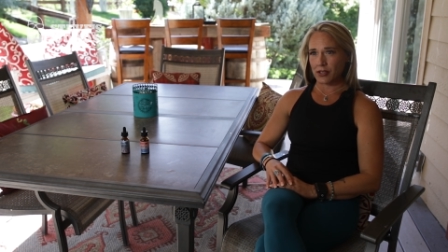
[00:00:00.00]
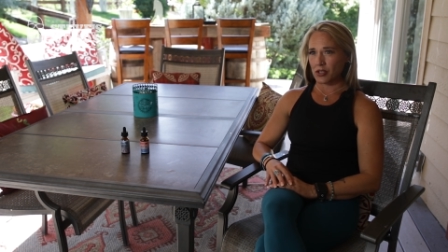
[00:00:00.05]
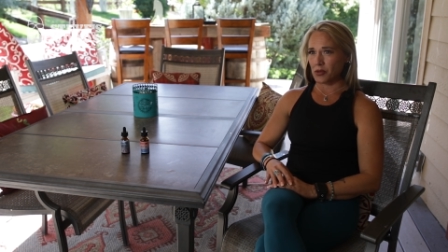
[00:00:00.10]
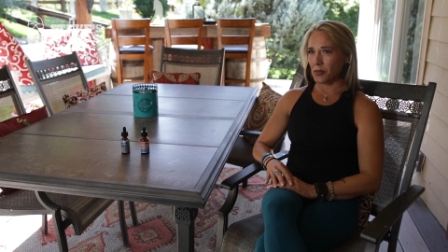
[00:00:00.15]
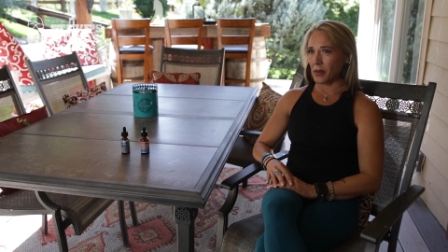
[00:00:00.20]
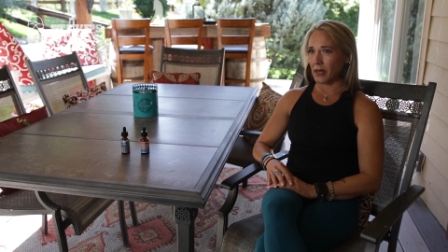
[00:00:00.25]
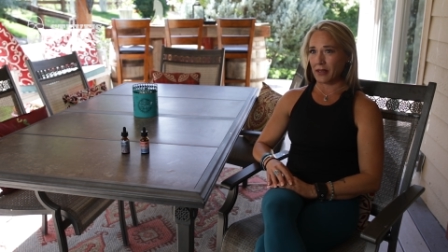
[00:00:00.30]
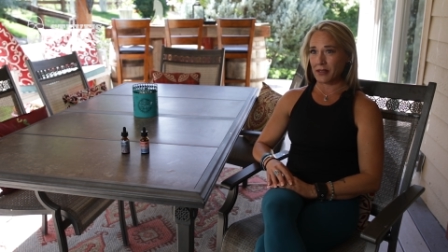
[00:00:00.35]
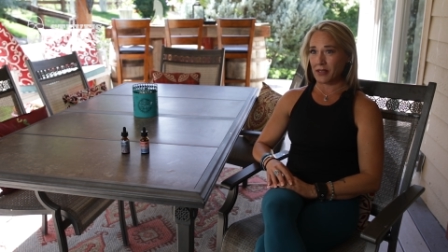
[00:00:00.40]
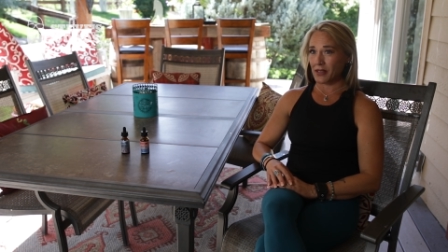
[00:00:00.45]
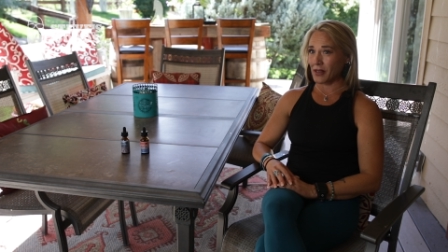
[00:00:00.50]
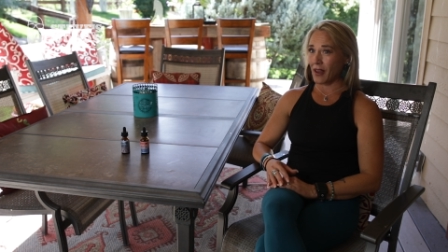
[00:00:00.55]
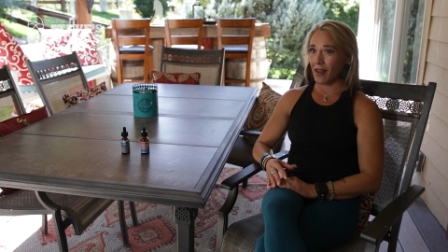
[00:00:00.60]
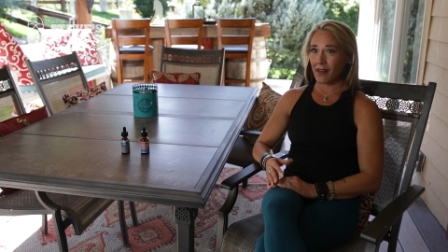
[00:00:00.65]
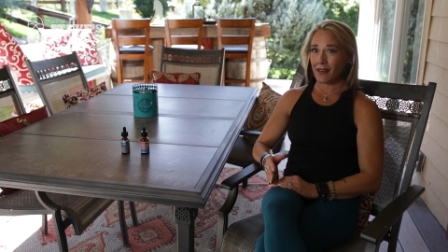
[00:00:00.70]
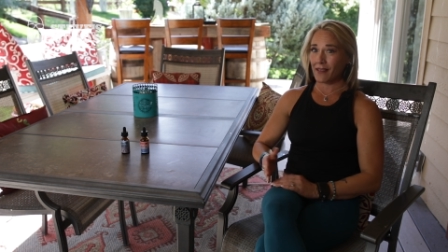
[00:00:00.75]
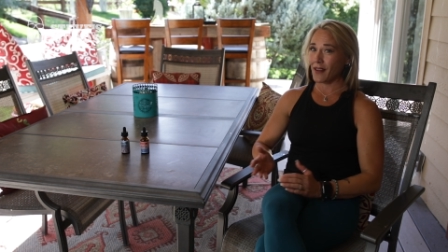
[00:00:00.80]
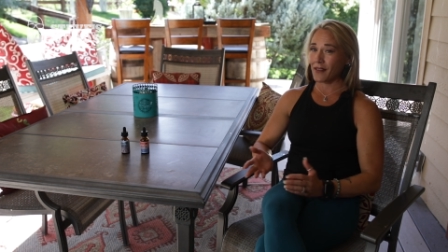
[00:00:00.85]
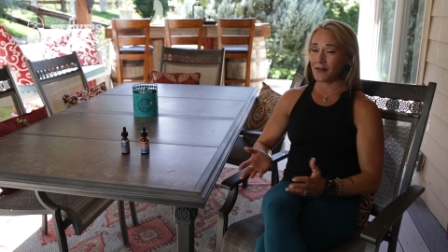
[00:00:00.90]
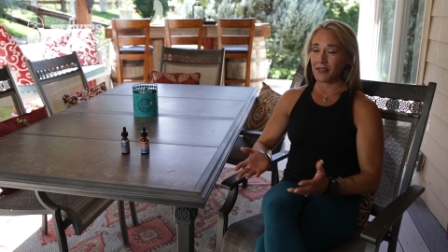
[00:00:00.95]
just because
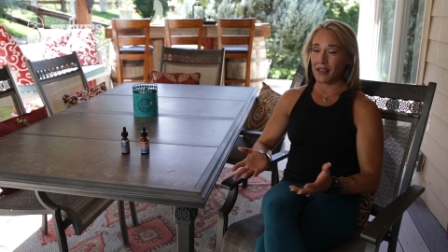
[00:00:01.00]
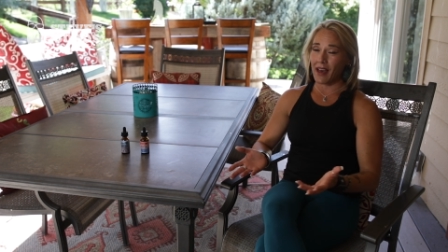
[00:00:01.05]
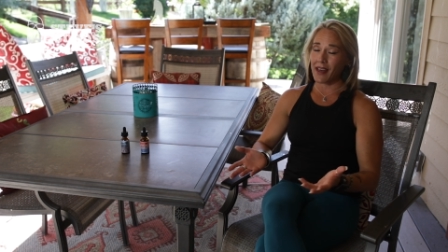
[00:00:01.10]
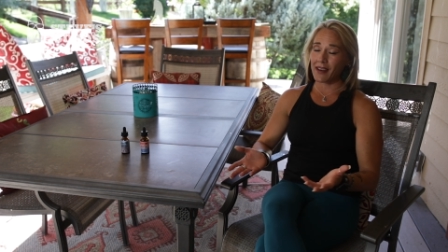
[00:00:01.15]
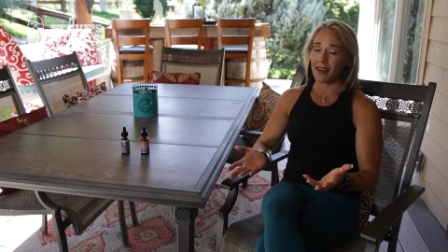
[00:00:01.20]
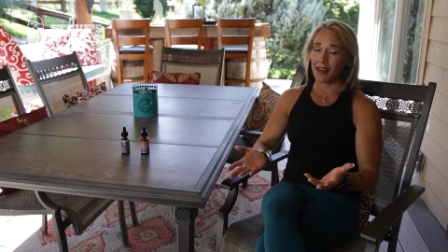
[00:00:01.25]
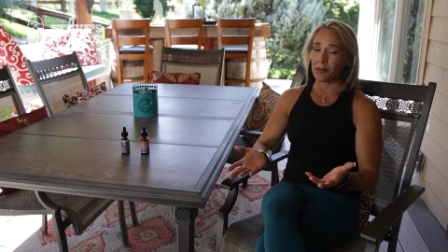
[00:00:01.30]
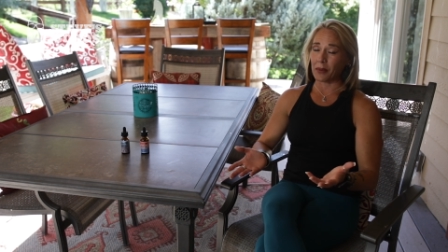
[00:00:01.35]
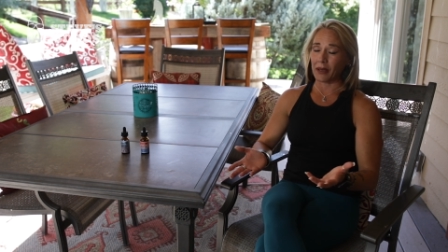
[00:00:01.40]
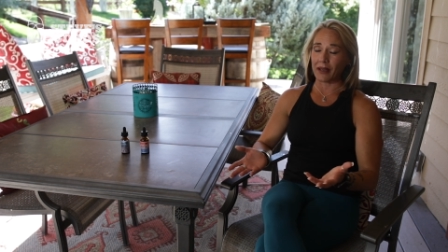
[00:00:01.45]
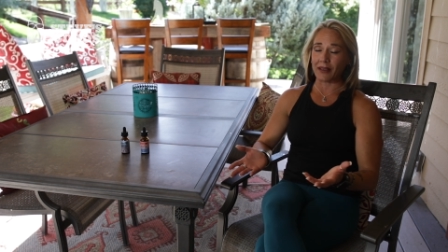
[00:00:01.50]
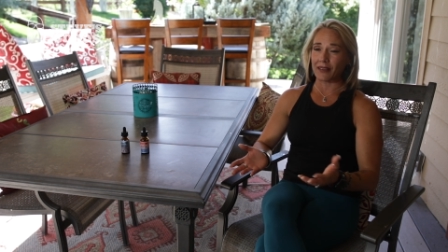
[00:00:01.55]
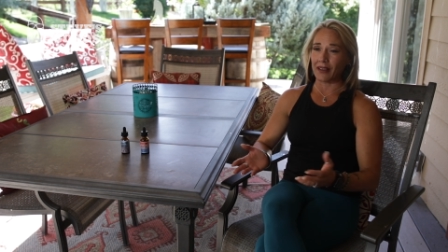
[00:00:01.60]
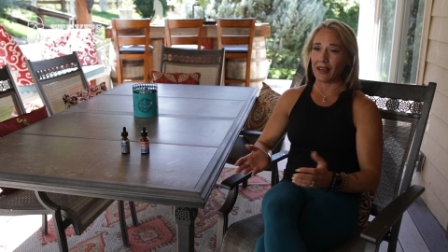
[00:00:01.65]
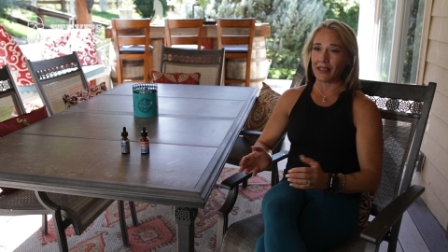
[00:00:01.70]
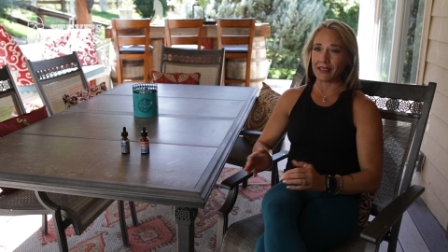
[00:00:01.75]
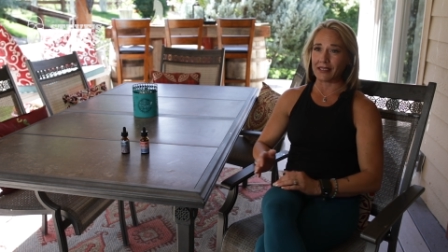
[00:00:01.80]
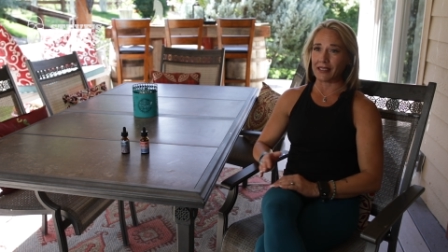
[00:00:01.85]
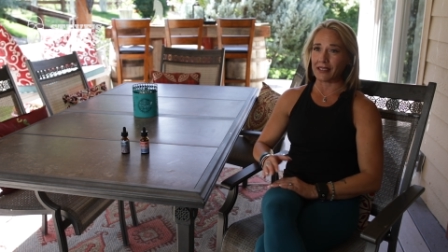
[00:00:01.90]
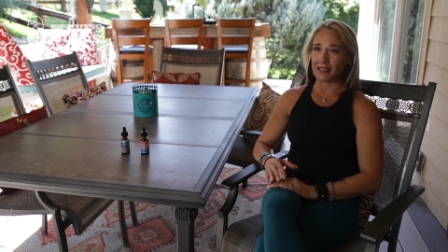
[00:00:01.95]
not enough data had been
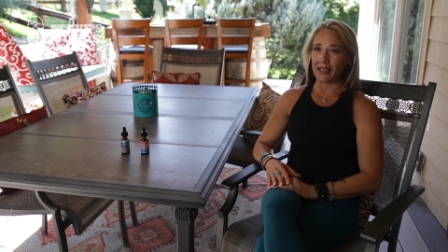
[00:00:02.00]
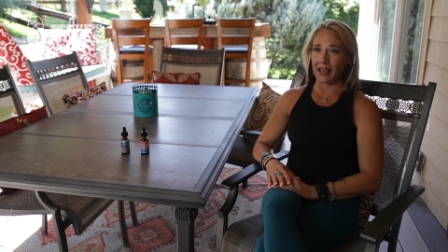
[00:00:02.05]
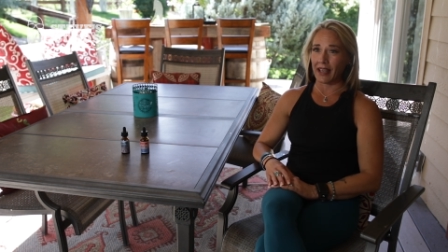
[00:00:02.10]
collected,